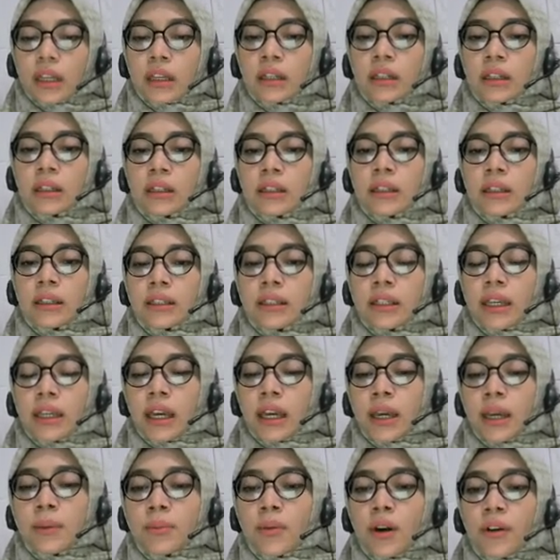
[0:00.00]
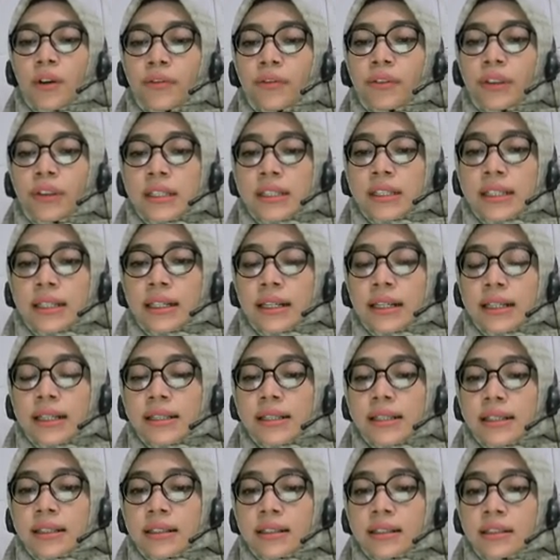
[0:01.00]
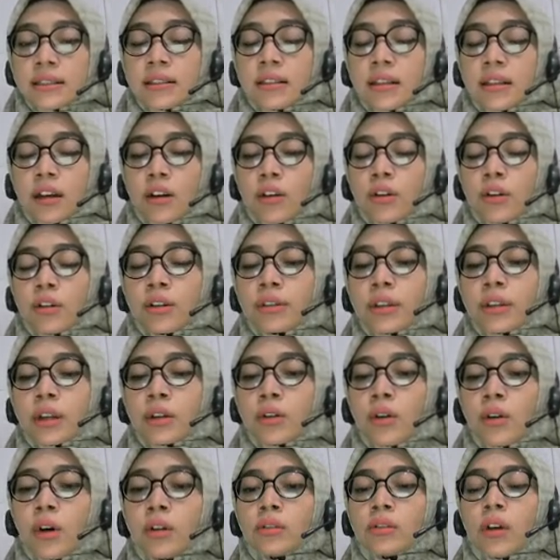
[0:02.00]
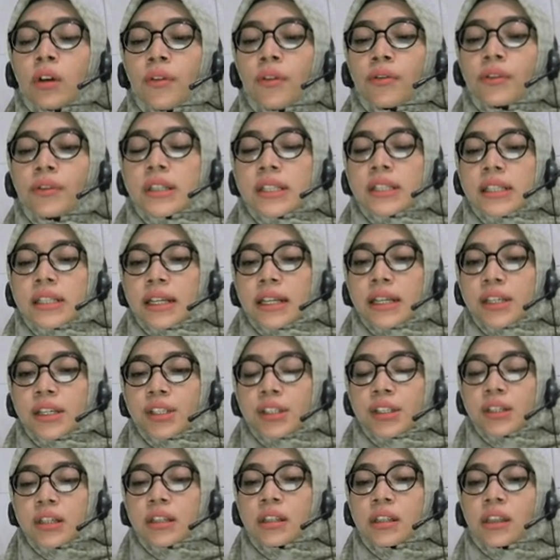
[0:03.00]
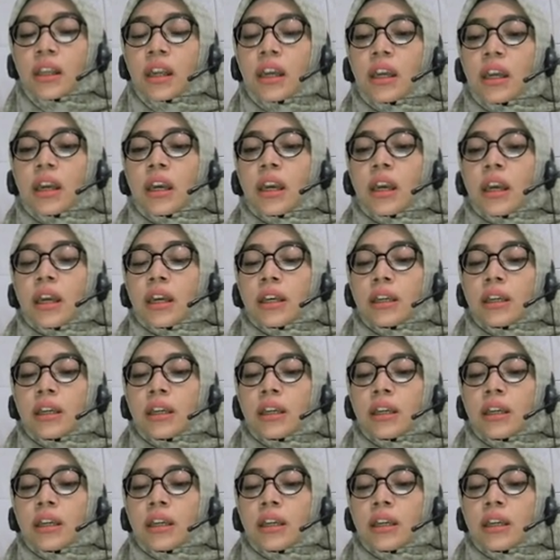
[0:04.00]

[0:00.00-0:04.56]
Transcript: the aim of this lesson, or the goal of this lesson,